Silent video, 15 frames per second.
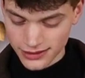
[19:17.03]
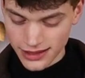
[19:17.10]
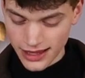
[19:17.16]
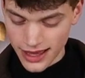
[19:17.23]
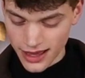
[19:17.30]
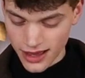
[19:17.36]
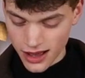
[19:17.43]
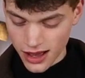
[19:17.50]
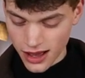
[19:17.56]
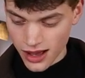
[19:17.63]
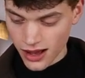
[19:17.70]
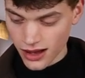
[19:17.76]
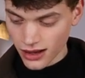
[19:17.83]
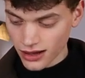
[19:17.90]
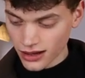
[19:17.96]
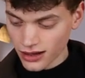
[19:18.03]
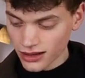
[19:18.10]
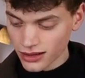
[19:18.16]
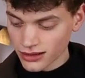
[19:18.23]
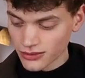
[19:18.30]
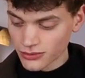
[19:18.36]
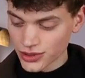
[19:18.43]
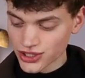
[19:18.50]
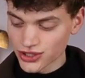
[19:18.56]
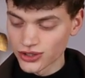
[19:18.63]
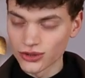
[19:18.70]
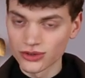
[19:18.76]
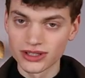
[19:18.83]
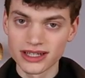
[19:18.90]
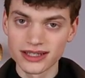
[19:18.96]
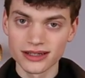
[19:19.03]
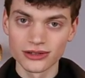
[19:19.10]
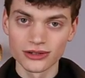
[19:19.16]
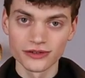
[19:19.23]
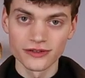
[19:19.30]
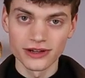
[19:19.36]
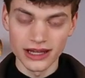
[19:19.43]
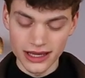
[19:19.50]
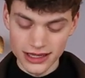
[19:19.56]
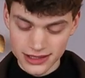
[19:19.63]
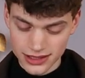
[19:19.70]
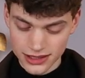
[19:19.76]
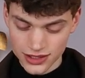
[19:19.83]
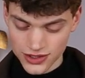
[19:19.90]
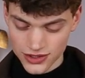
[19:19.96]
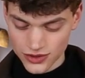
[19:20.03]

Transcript: they are, but you don't need a lot of glazes